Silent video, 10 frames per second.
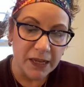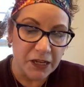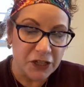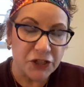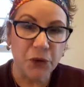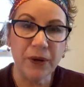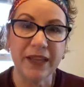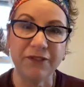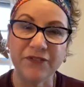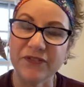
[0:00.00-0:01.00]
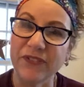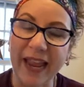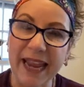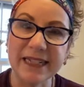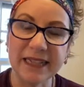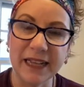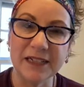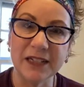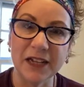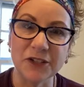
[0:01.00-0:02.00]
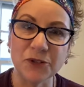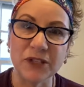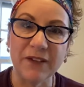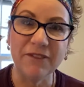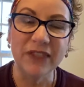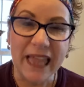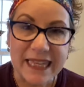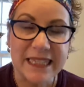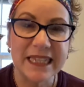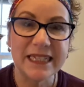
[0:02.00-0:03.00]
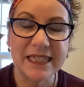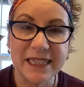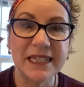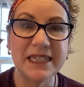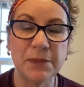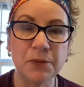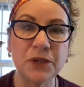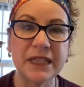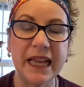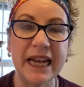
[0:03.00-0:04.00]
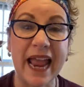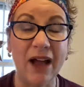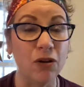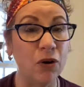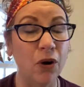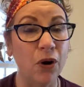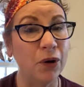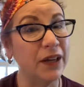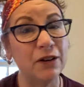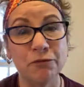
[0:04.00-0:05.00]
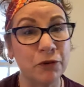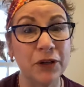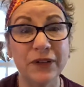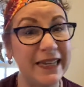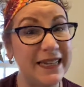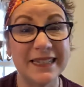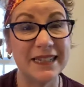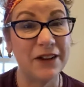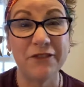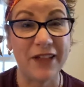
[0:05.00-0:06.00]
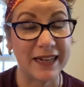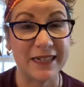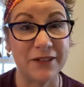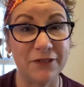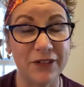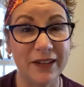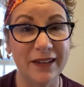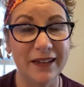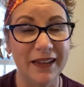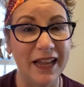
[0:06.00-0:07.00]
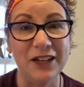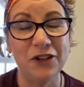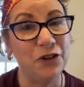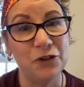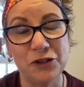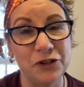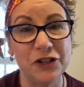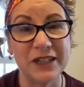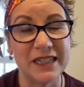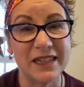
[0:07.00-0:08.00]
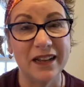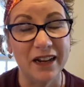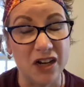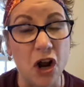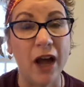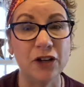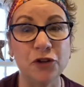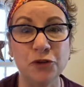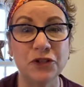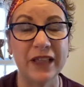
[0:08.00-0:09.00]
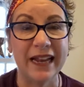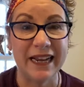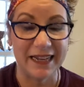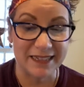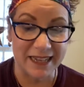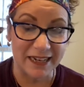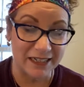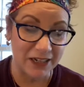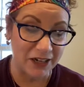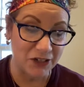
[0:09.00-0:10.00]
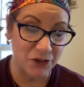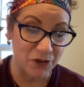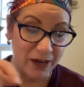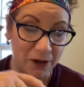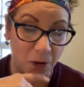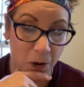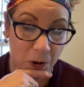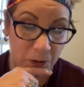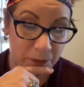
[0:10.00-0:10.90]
So if hand sanitizers have less than 60% alcohol, it really isn't effective, and you should just not use that hand sanitizer at all.